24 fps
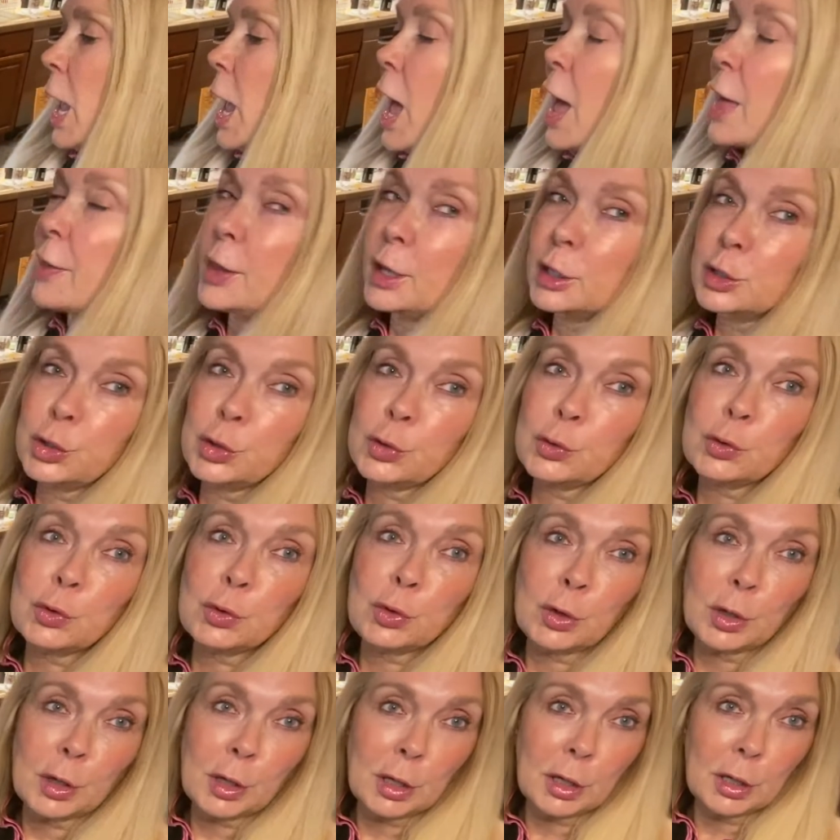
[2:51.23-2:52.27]
and that you
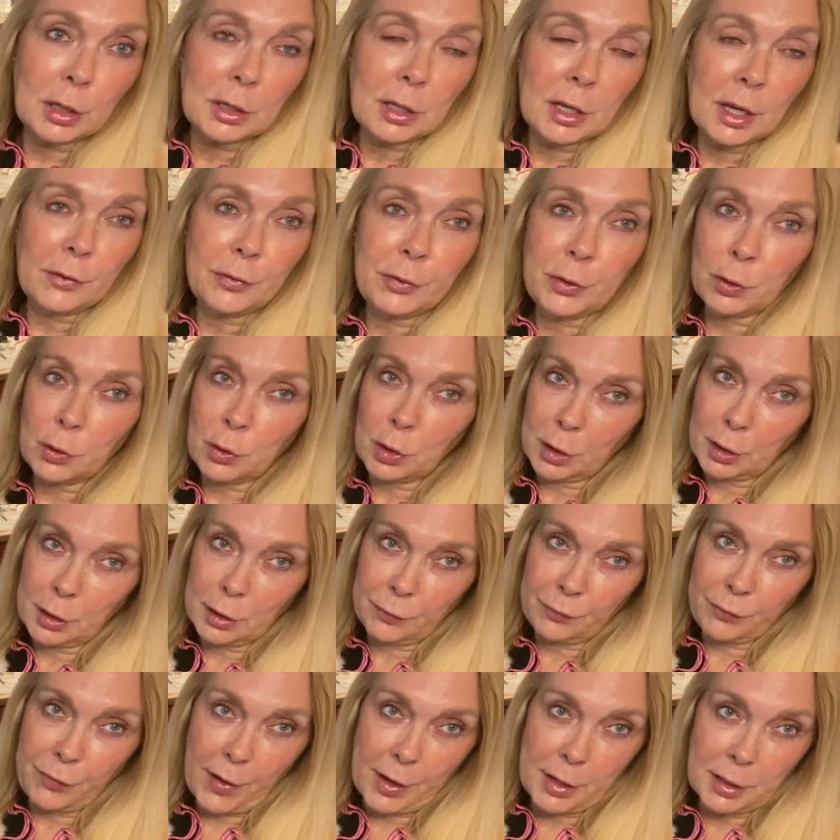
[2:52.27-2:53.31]
could, if you
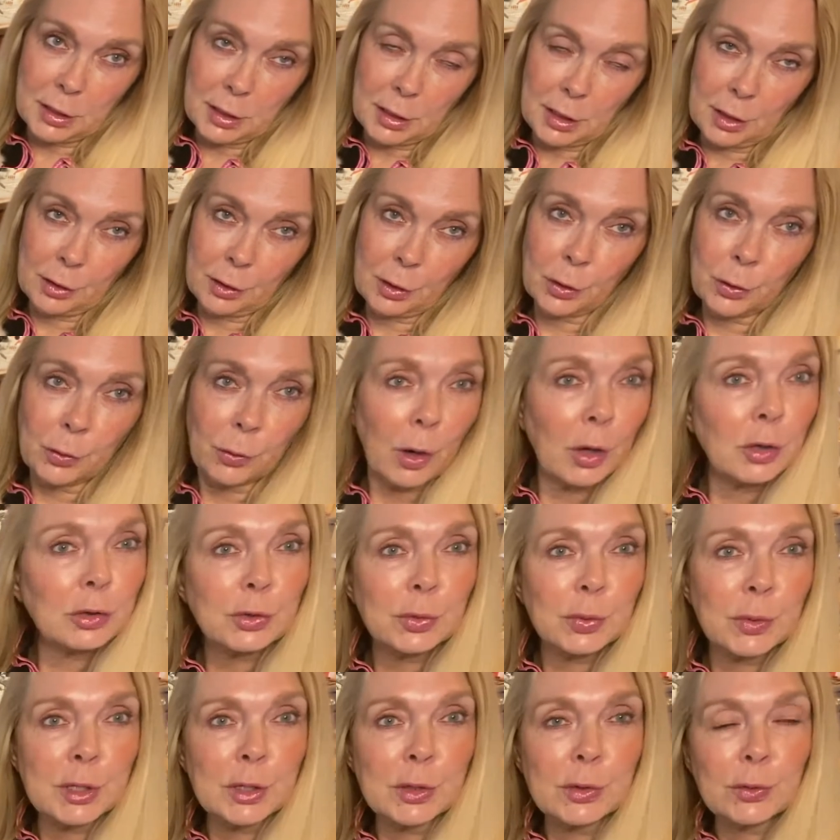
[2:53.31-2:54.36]
couldn't find it at the
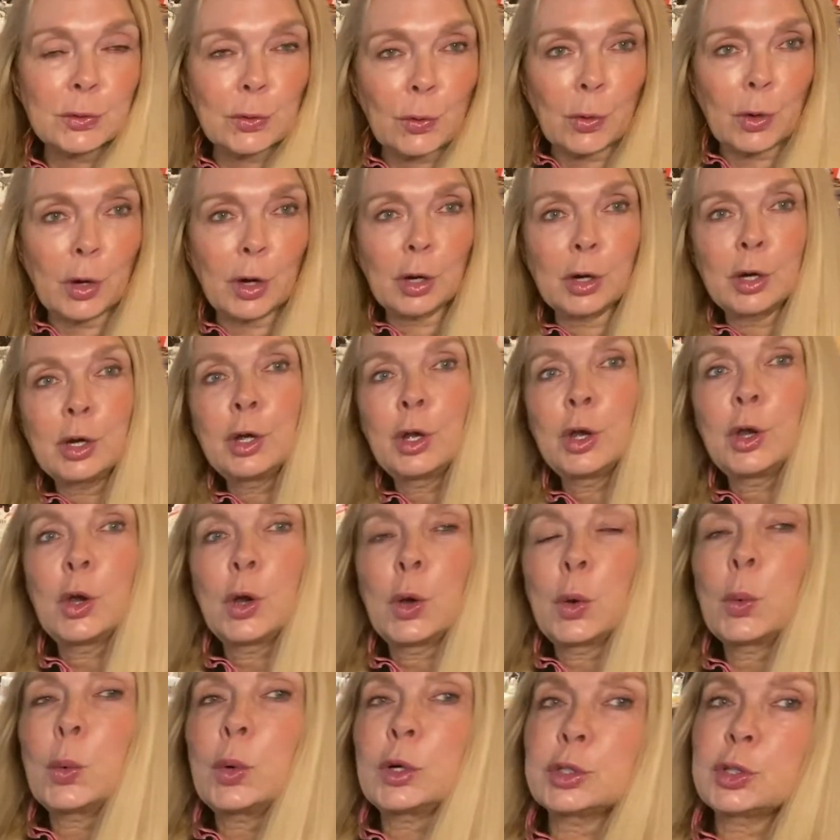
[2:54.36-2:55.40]
grocery store,
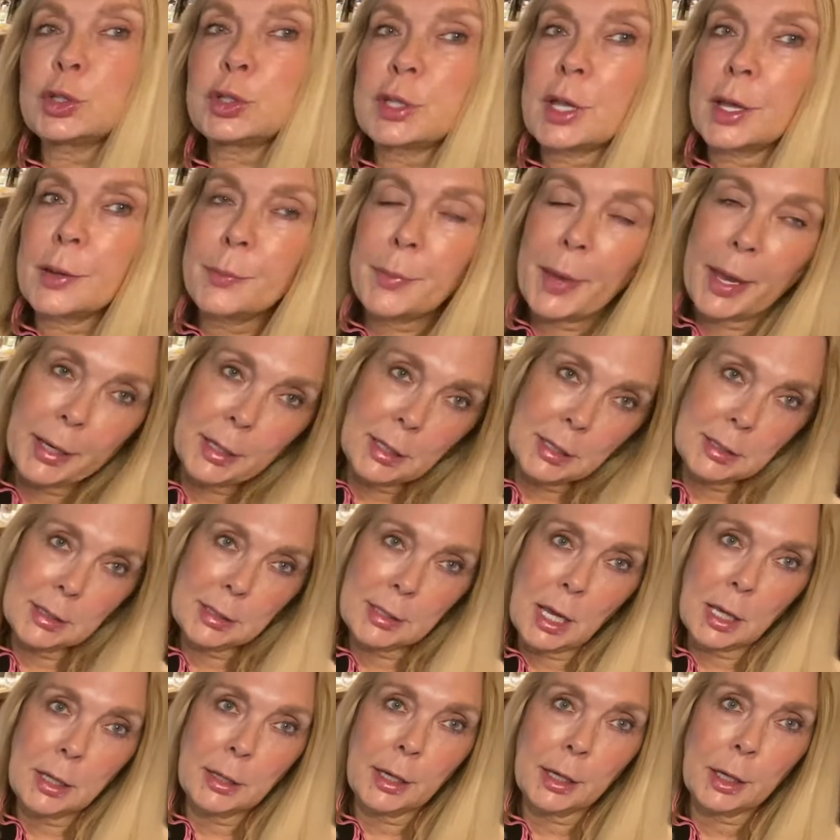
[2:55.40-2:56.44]
which they made it
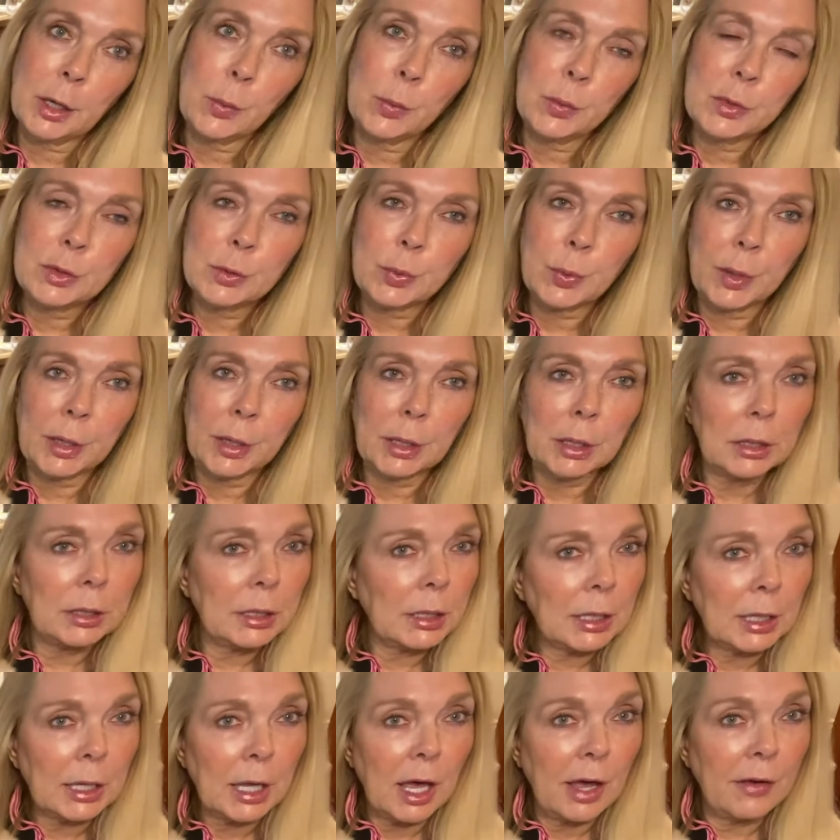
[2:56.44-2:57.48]
sound like it was
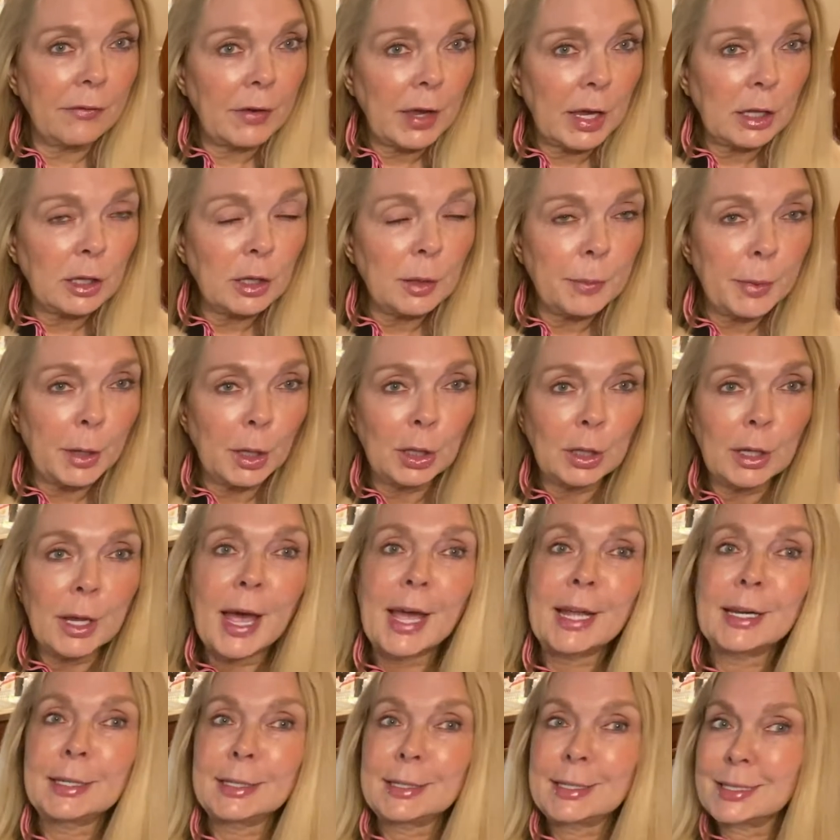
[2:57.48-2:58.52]
readily available,
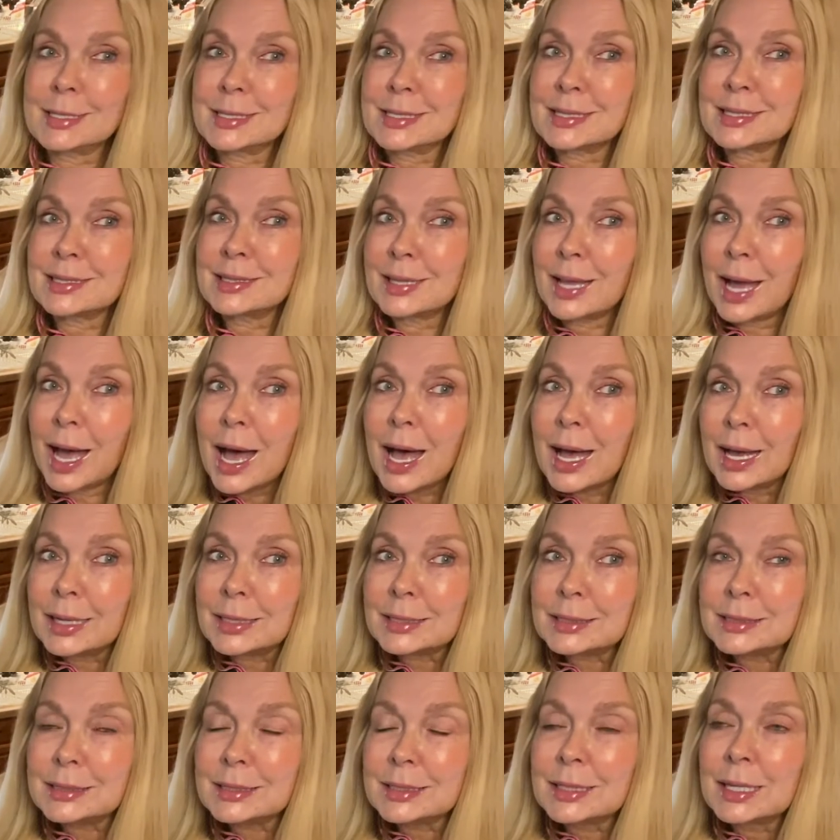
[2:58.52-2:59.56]
and it is
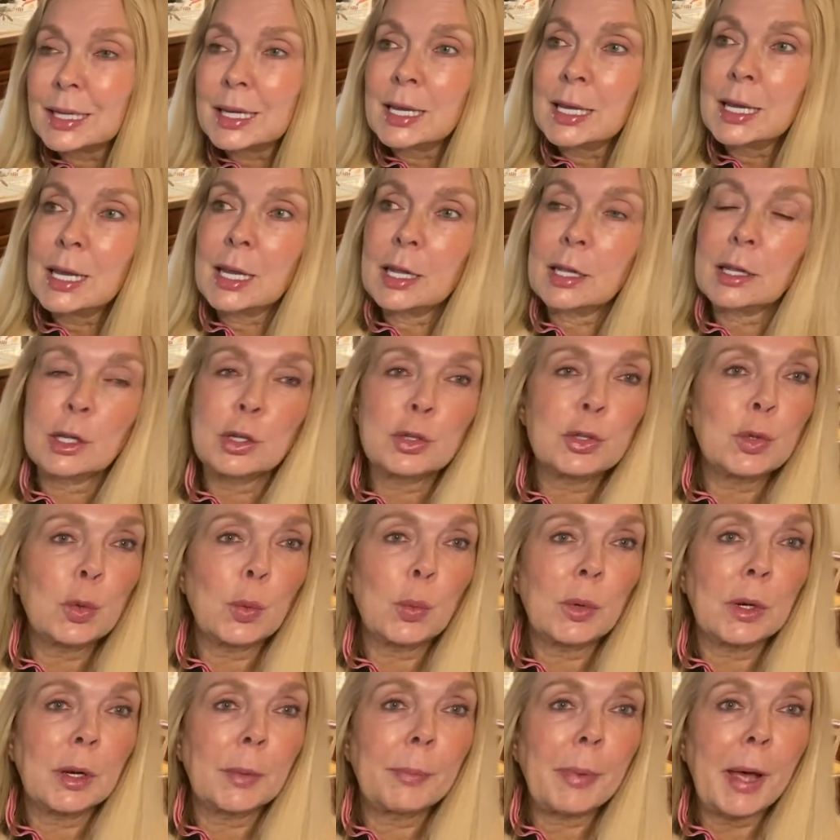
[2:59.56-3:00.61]
not, unless you
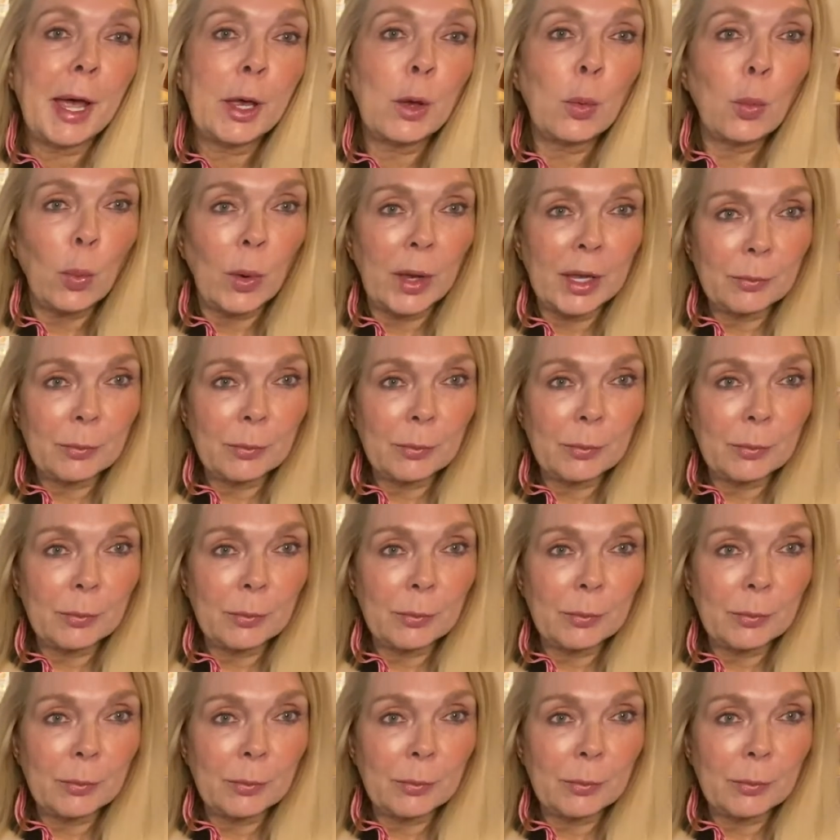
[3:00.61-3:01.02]
want to buy whey